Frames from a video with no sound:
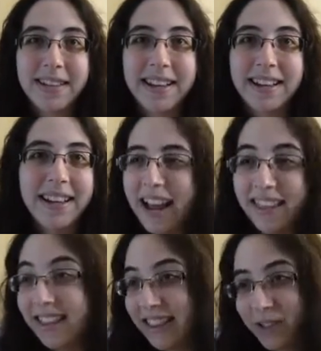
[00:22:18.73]
Like, and
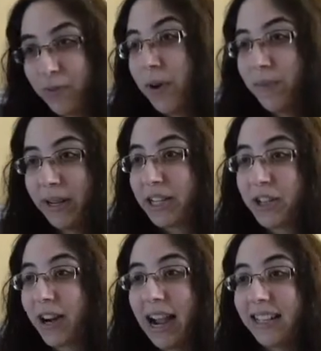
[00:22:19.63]
then this one
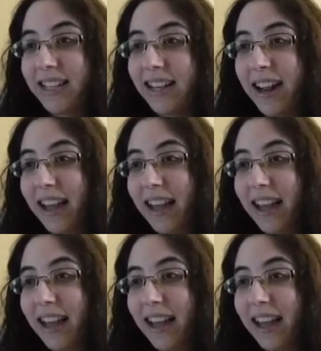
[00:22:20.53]
picture I did,